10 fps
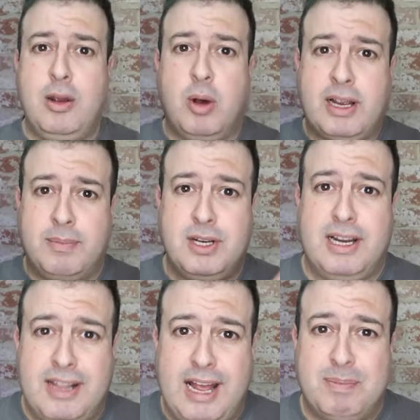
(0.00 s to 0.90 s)
welcome to
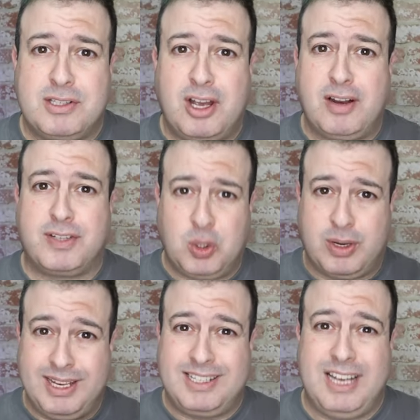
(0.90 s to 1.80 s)
another episode of
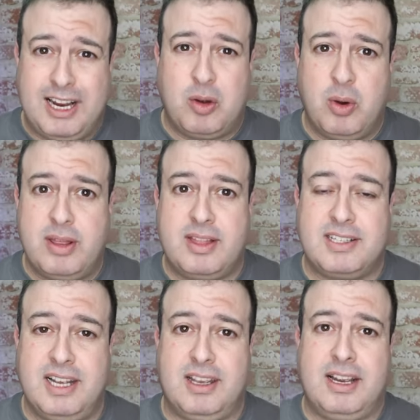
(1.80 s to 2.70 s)
Talking Tech with The
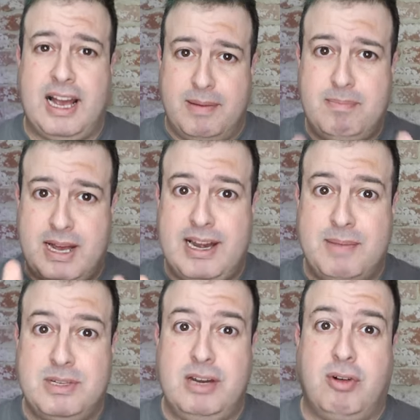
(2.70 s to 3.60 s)
Techie Guy. My
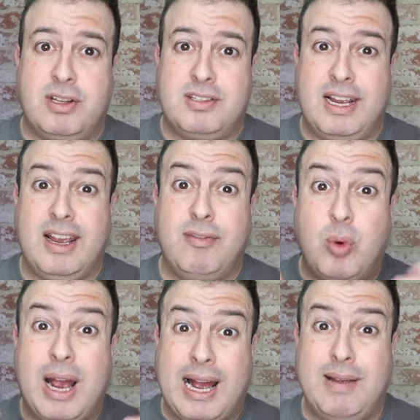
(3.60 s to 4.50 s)
name's Liron Segev,
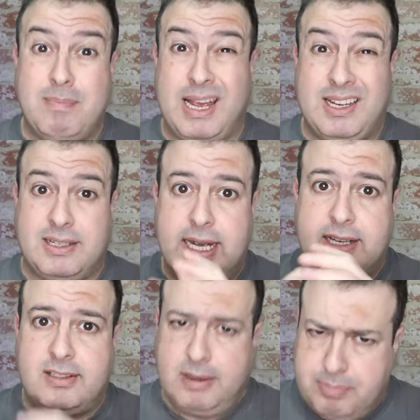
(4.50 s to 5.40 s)
where I make tech
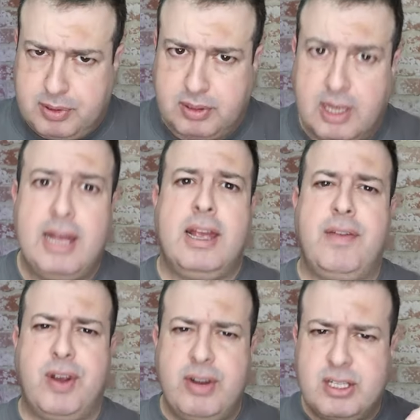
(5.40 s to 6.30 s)
simple. If
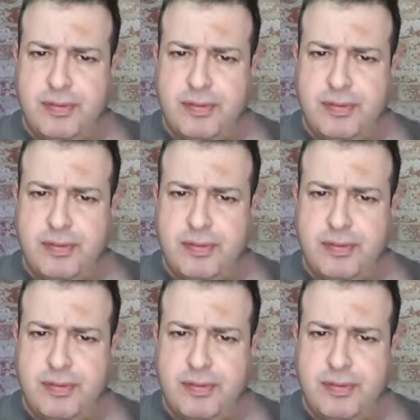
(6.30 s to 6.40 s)
you're into